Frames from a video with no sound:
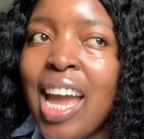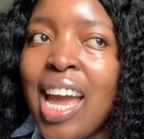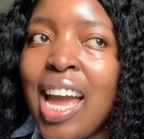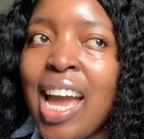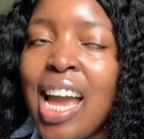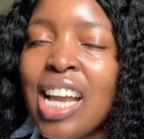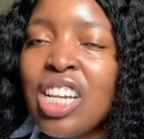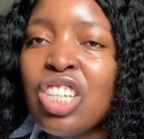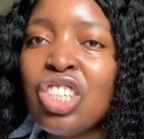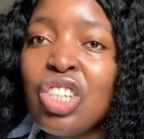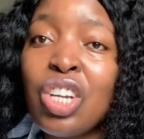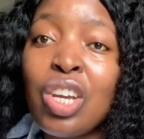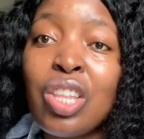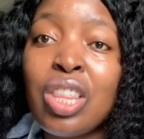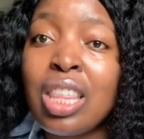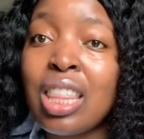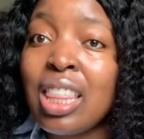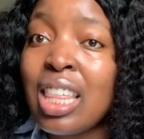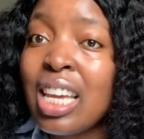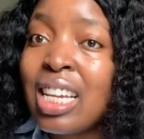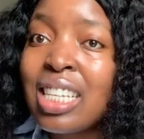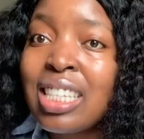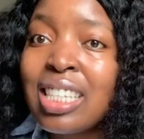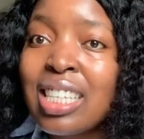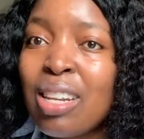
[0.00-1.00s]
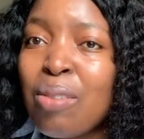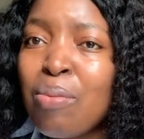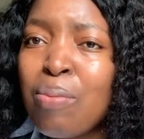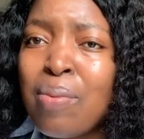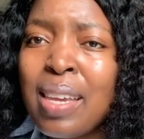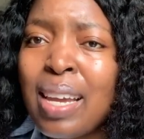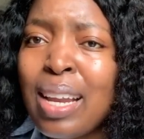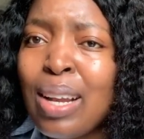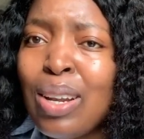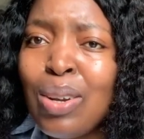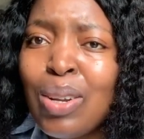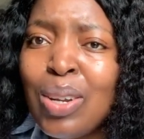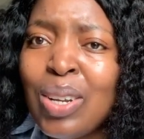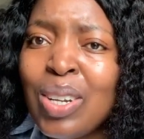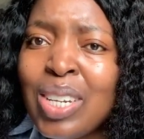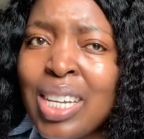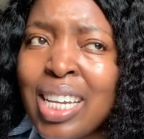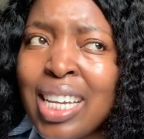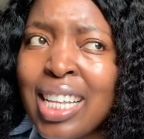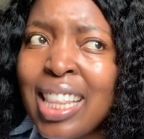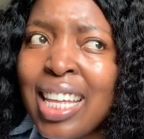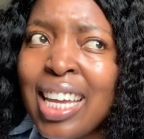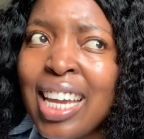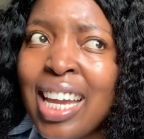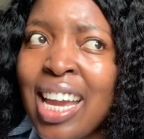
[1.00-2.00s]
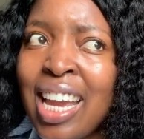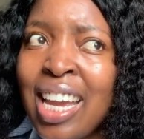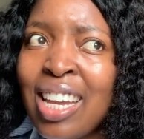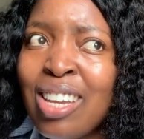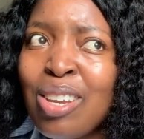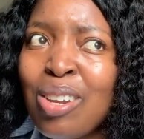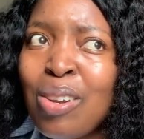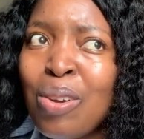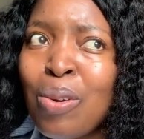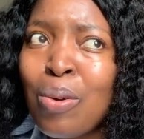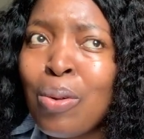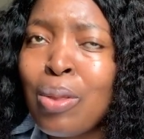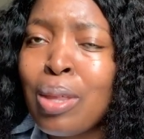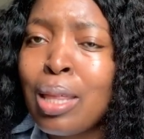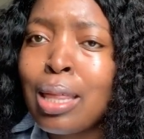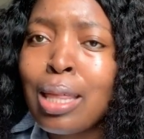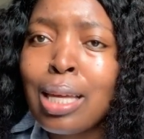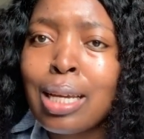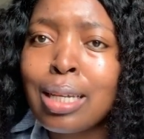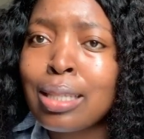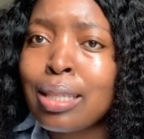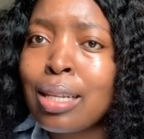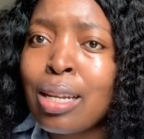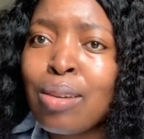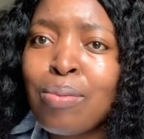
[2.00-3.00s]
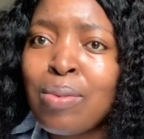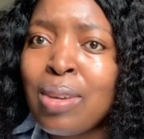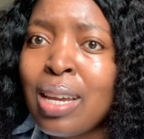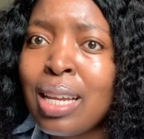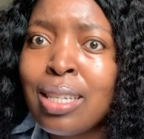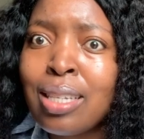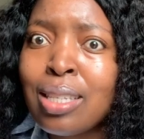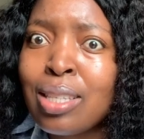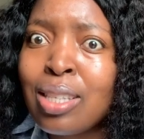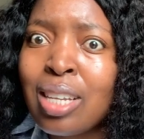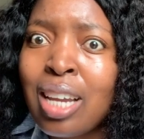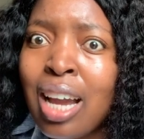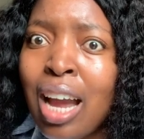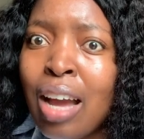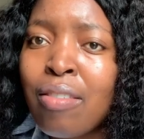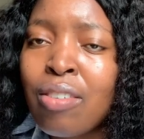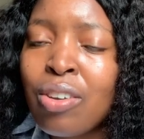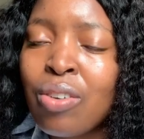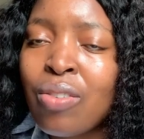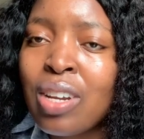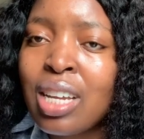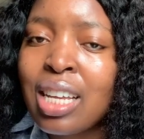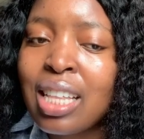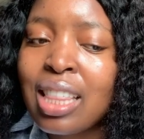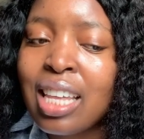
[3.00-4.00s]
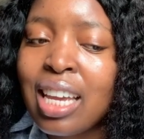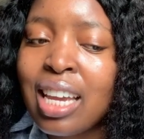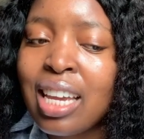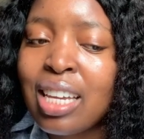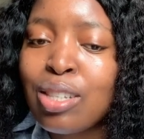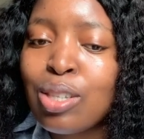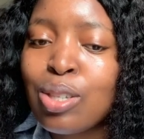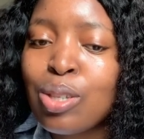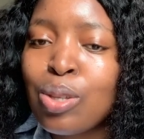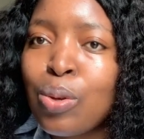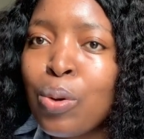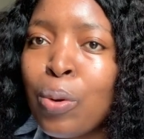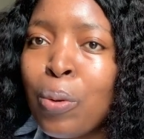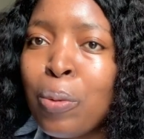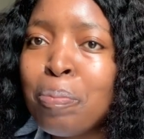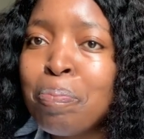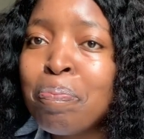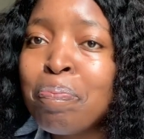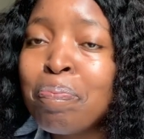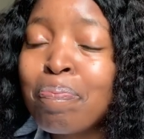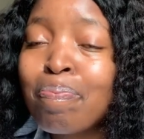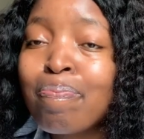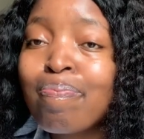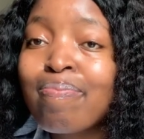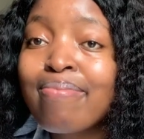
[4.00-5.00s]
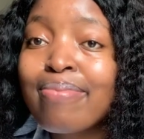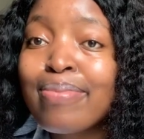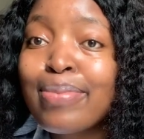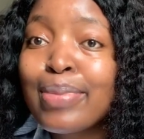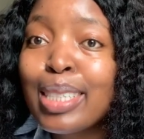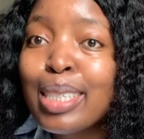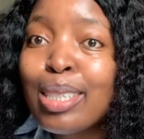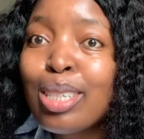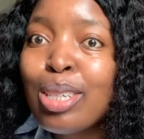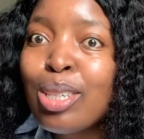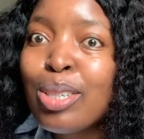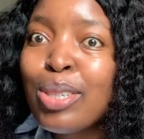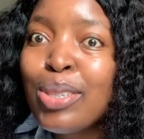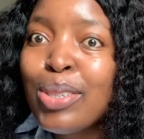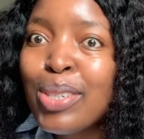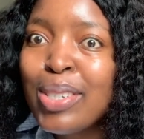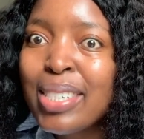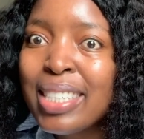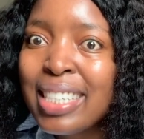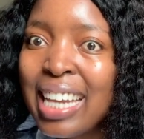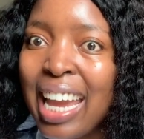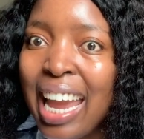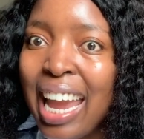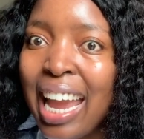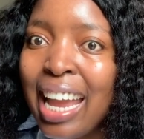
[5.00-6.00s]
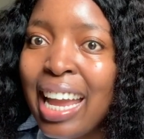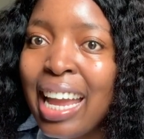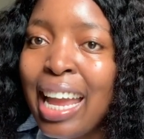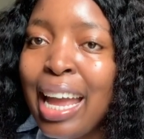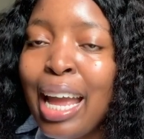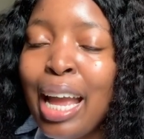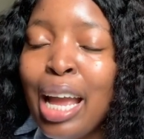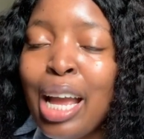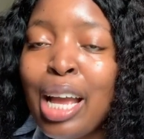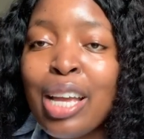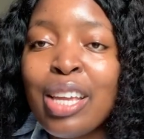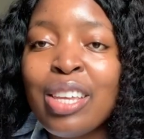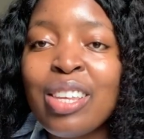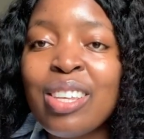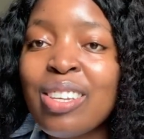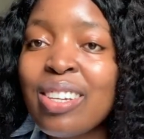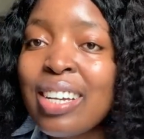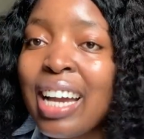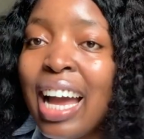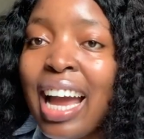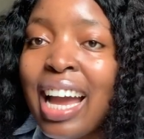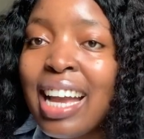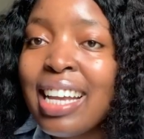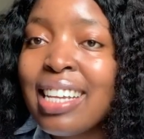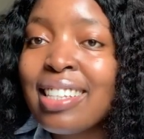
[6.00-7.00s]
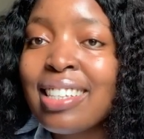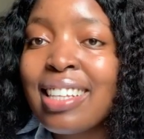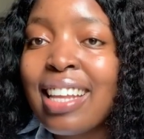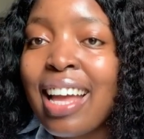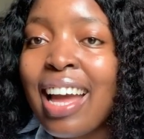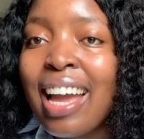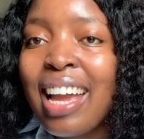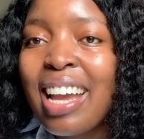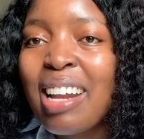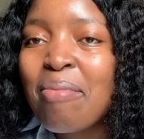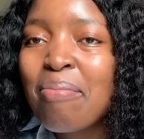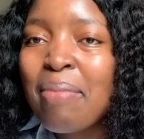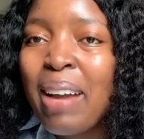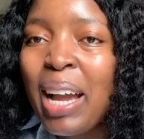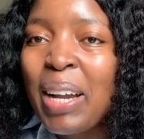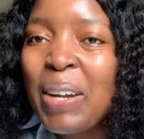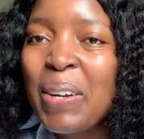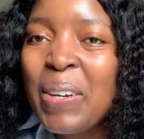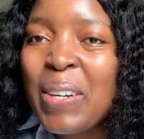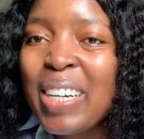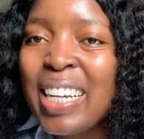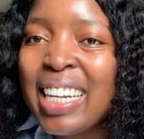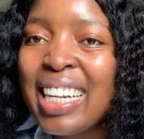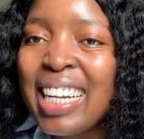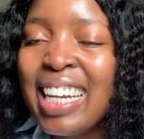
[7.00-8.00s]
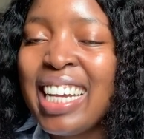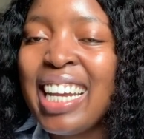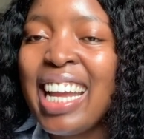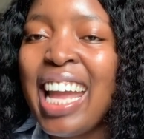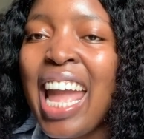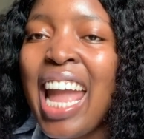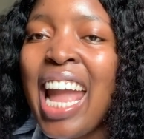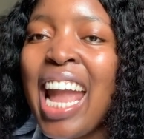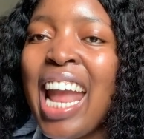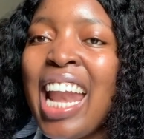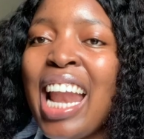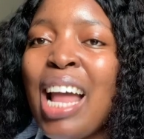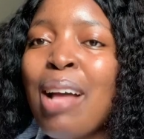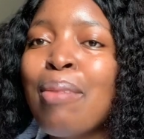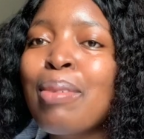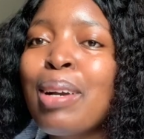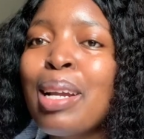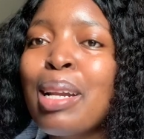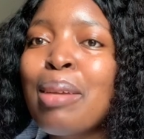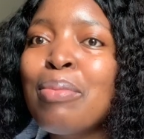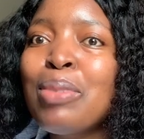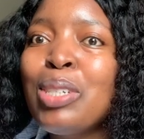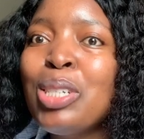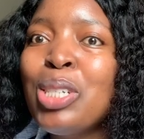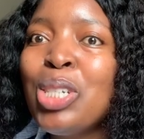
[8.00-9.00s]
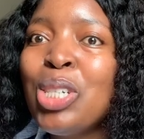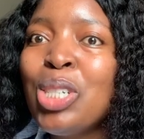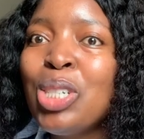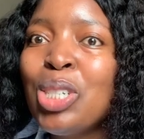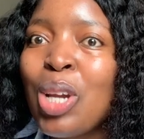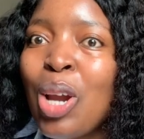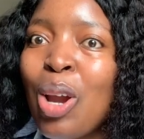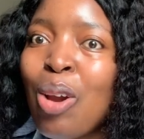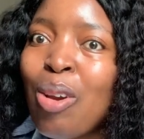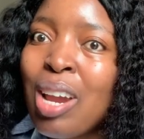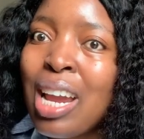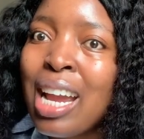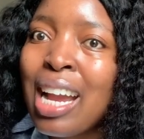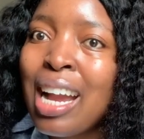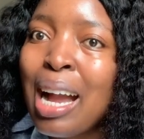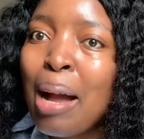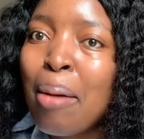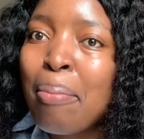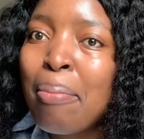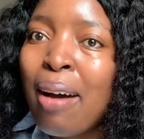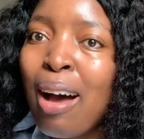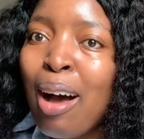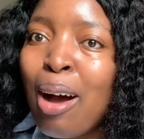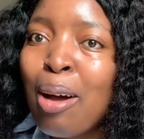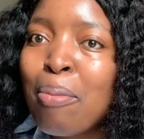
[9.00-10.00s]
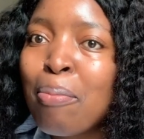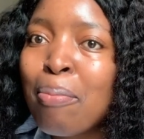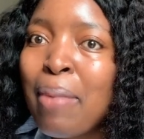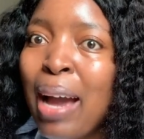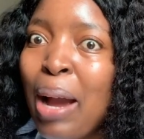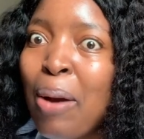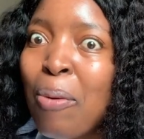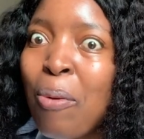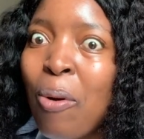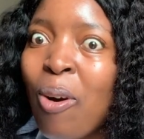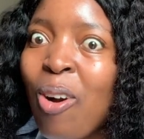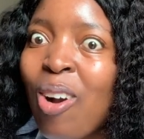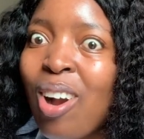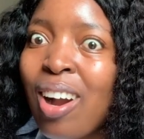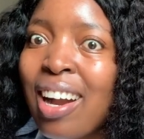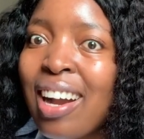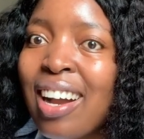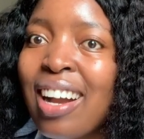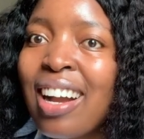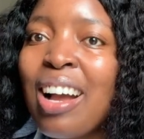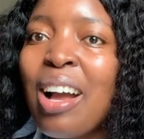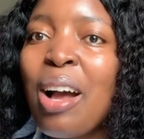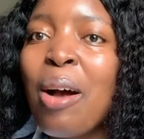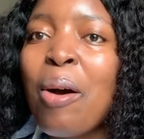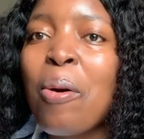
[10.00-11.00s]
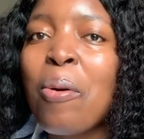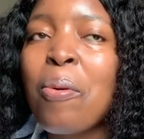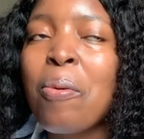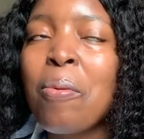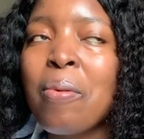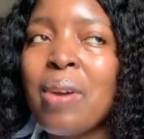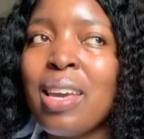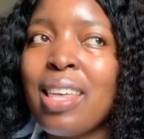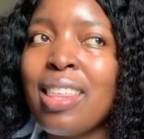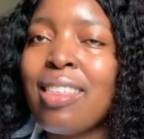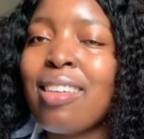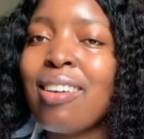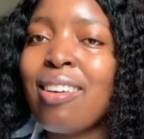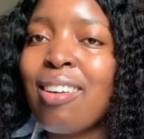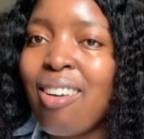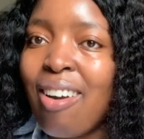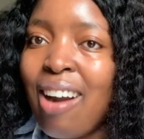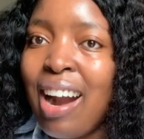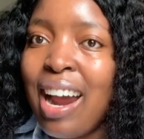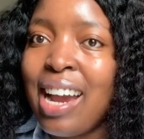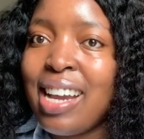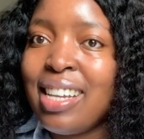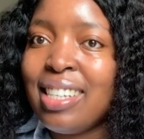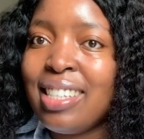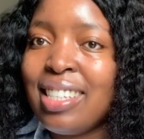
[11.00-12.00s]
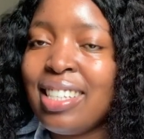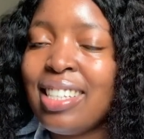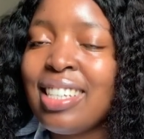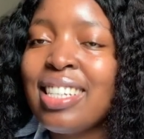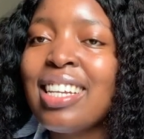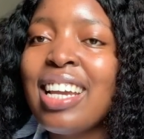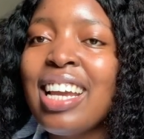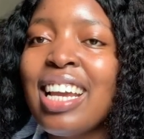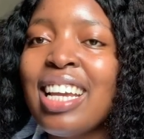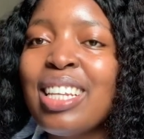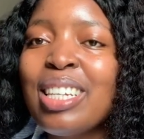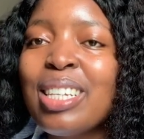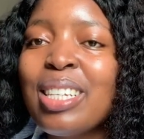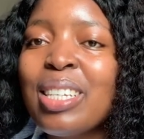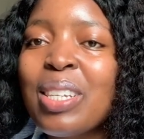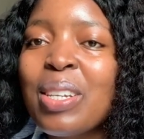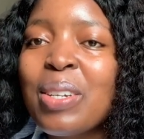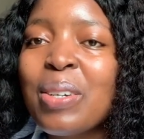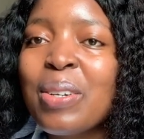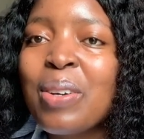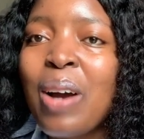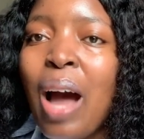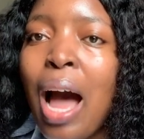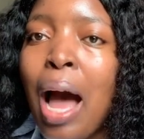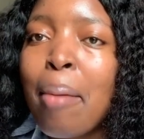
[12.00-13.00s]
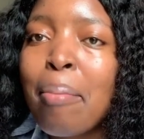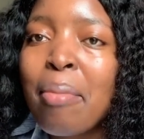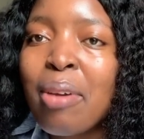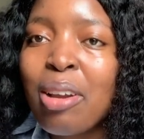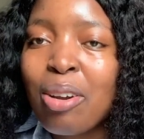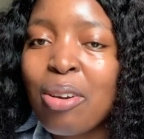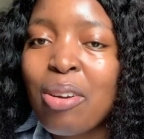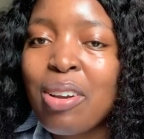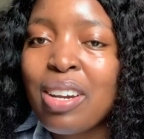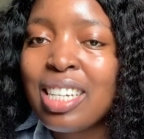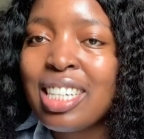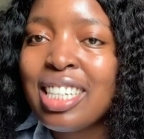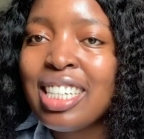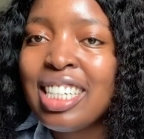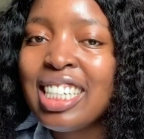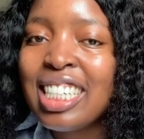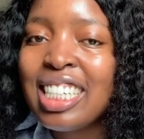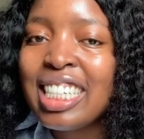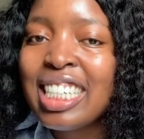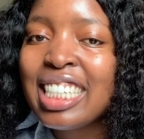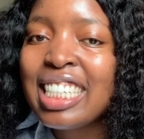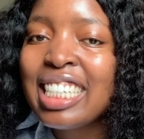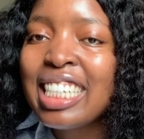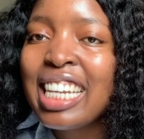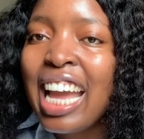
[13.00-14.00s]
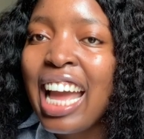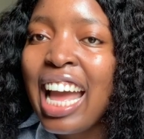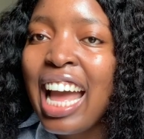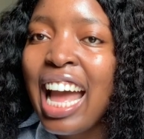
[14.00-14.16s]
and share the things that we are learning there, the things that we are discovering there. So today you guys are in my corner and I'm going to be sharing about my walk with Christ. So I'm a Christian.